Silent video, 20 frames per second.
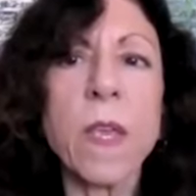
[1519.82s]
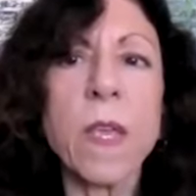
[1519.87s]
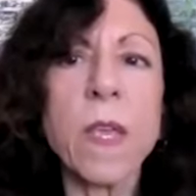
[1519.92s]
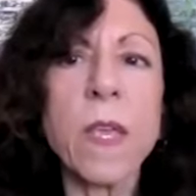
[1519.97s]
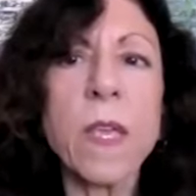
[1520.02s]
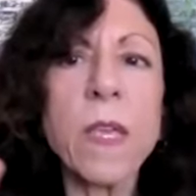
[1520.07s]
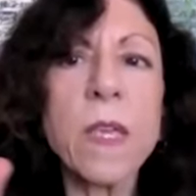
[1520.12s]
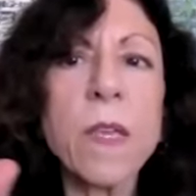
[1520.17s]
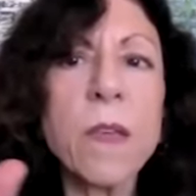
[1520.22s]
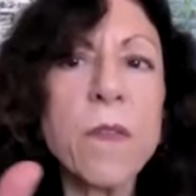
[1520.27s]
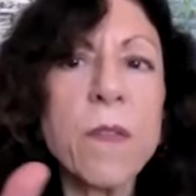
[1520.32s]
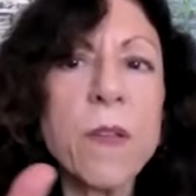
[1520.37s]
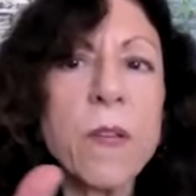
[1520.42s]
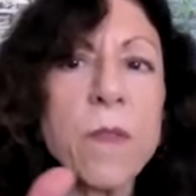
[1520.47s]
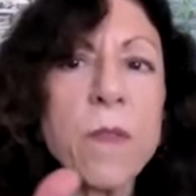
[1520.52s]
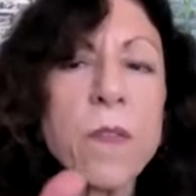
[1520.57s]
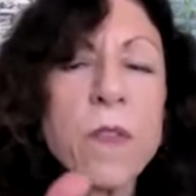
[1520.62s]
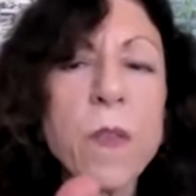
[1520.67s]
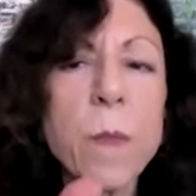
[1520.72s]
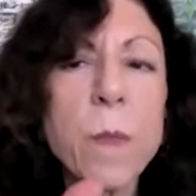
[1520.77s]
Even
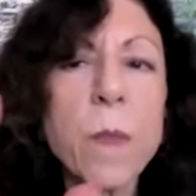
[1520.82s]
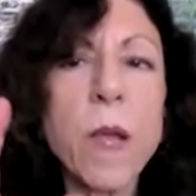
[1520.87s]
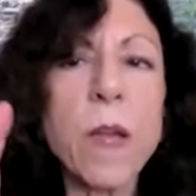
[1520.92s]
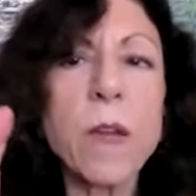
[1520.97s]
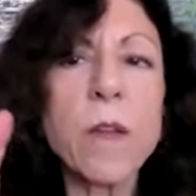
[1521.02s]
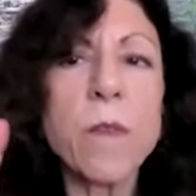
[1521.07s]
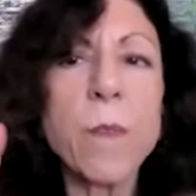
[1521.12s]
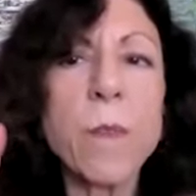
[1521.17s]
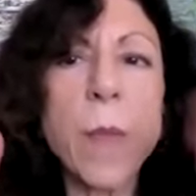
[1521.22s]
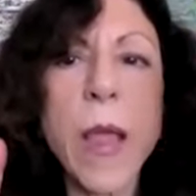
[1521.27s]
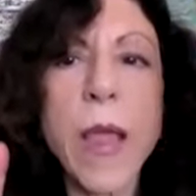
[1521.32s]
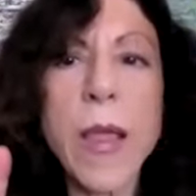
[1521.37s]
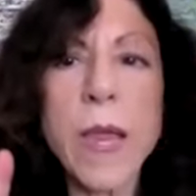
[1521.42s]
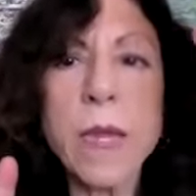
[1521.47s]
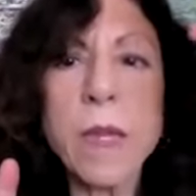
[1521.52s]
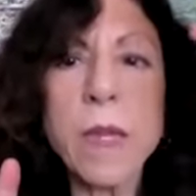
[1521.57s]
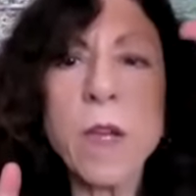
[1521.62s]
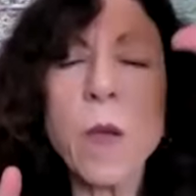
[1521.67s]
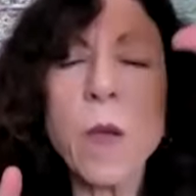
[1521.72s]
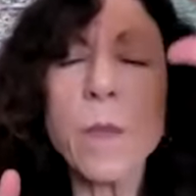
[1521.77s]
if some kind of
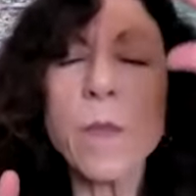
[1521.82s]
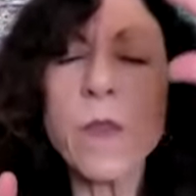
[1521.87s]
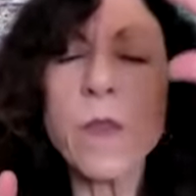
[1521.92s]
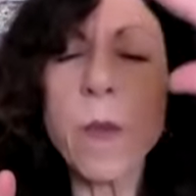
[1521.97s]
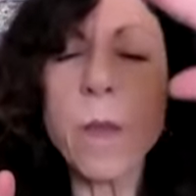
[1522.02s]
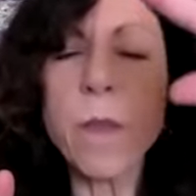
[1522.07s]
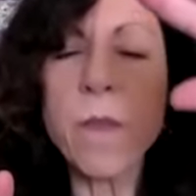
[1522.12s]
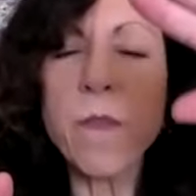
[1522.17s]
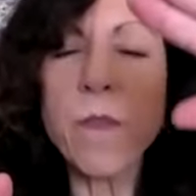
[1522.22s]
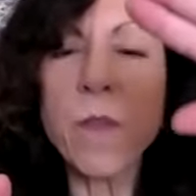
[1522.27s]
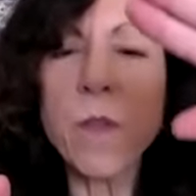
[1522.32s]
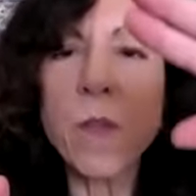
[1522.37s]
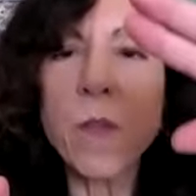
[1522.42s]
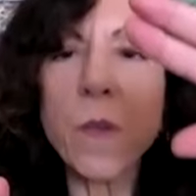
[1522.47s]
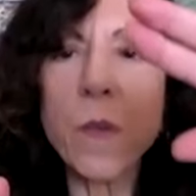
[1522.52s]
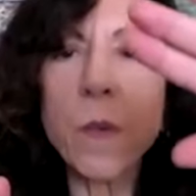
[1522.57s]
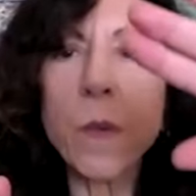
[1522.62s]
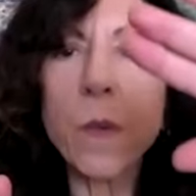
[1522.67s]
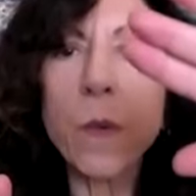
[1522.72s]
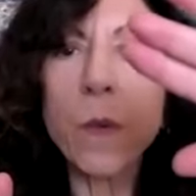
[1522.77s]
pain comes up for
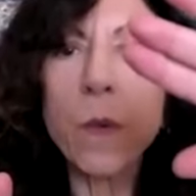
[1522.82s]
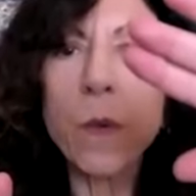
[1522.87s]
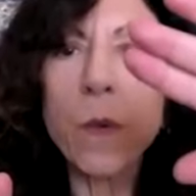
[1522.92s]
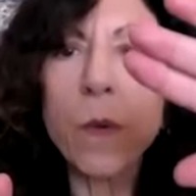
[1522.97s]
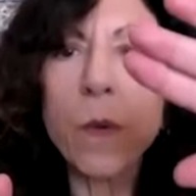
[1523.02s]
you,